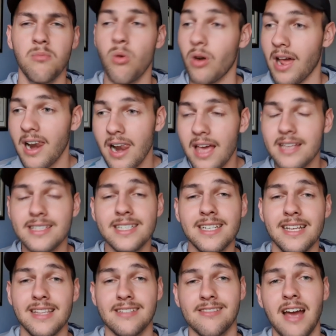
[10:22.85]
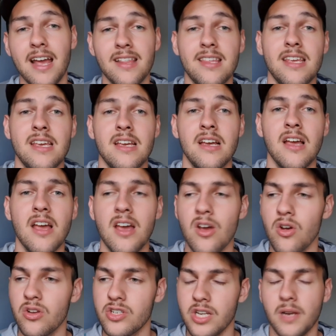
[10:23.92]
Port Adelaide did it in their 8th year.
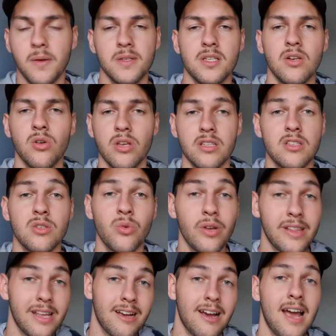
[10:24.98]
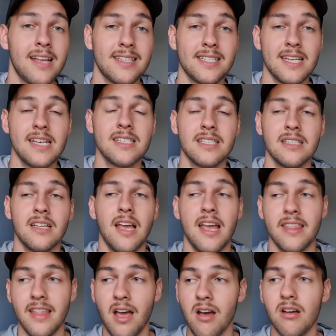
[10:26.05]
GWS are looking to do it in their 8th season,
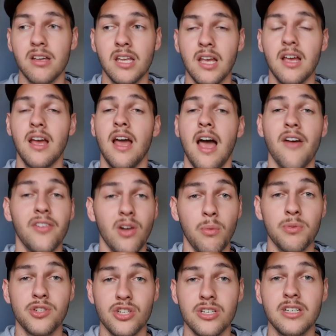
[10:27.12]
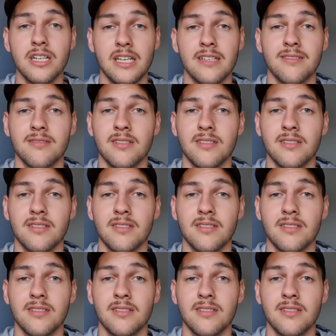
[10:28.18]
and they have an opportunity.